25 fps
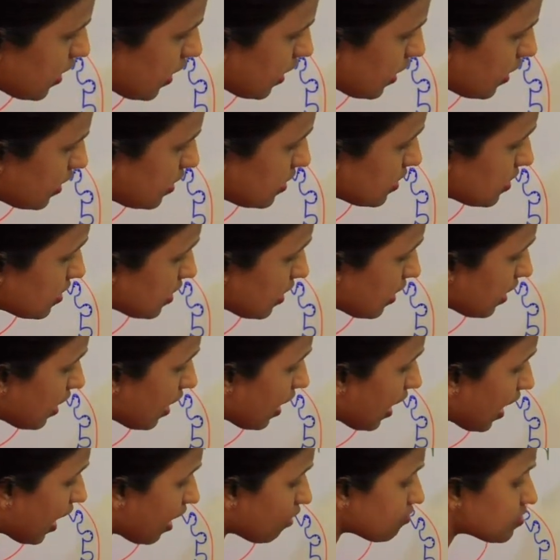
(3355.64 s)
cells
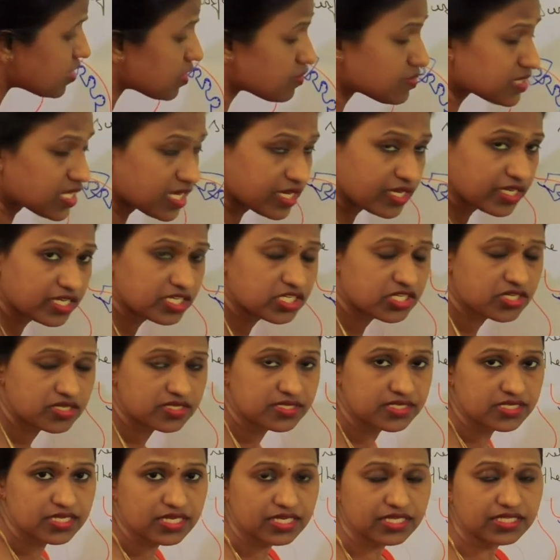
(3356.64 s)
have some
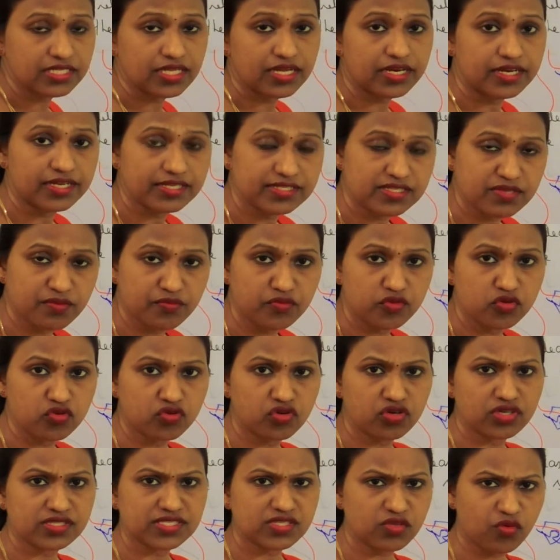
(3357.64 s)
secretions, either it is a
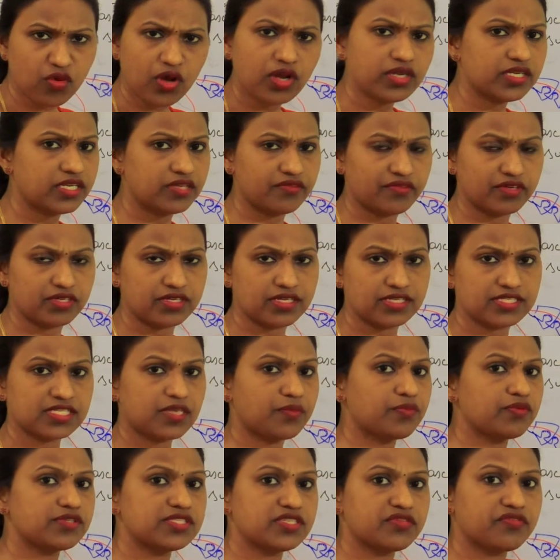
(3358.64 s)
mucus or whatever.
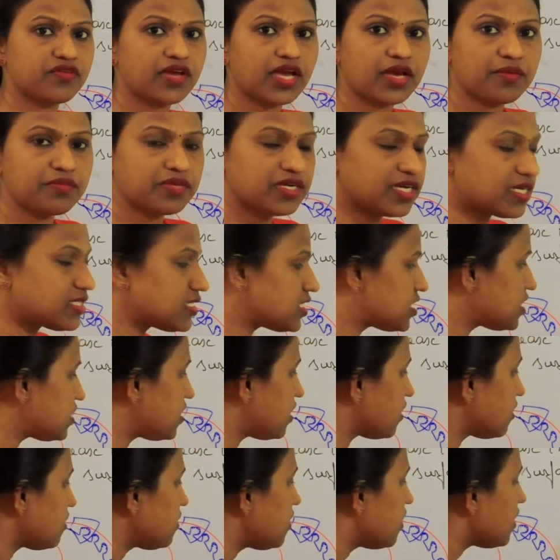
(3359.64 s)
Suppose if I am
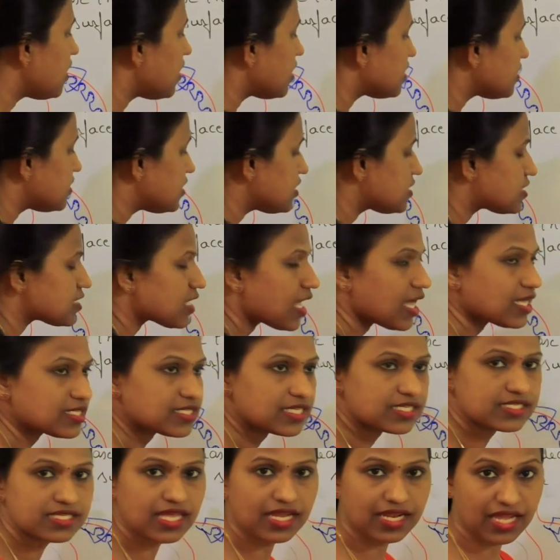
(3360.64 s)
consider this as
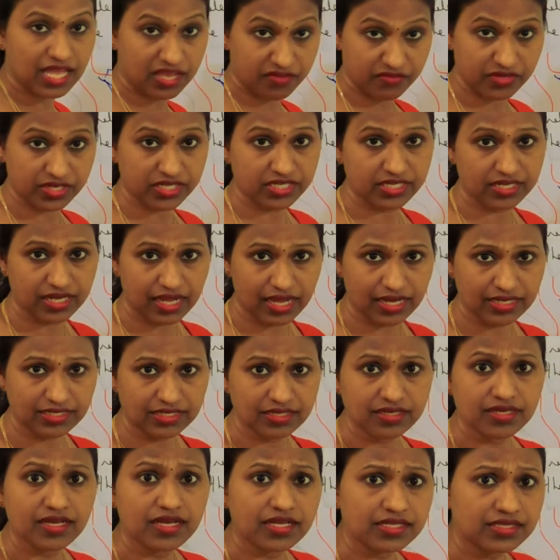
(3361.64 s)
a salivary
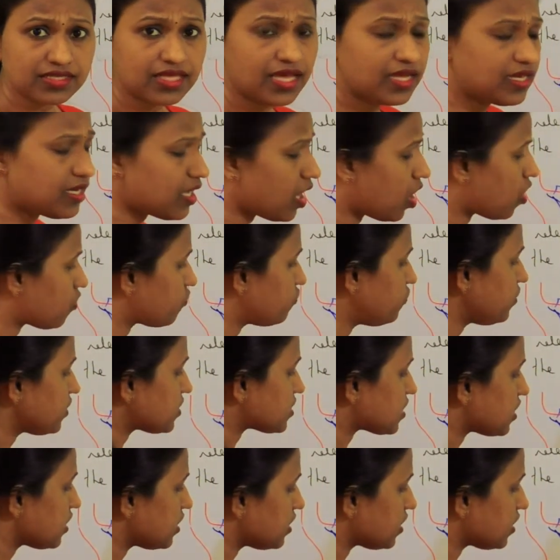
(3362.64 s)
gland, then obviously